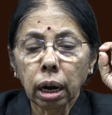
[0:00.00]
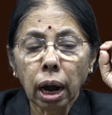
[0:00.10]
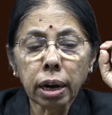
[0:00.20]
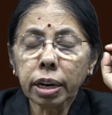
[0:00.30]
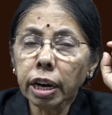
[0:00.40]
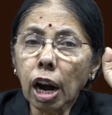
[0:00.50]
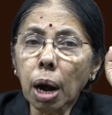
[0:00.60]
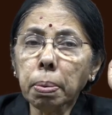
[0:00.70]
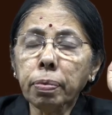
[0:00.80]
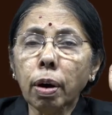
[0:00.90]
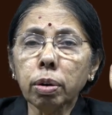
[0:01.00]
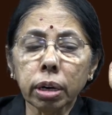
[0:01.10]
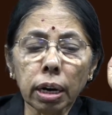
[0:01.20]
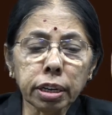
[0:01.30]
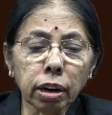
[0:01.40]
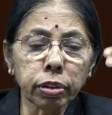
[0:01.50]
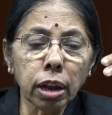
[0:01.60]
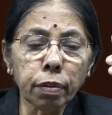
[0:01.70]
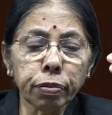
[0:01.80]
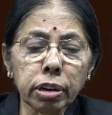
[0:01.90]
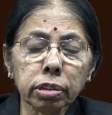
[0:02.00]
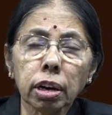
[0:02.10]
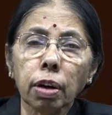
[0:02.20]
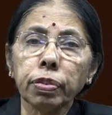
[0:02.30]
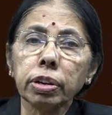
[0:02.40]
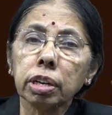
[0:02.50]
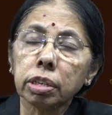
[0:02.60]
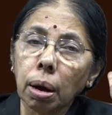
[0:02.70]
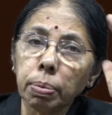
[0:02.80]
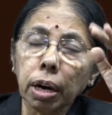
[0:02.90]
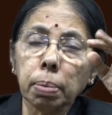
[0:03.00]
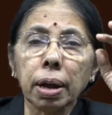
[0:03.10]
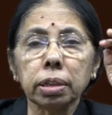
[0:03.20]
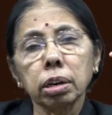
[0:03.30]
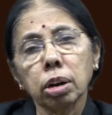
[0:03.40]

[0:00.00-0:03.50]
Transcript: And he cannot be found guilty of the offense or offenses committed by other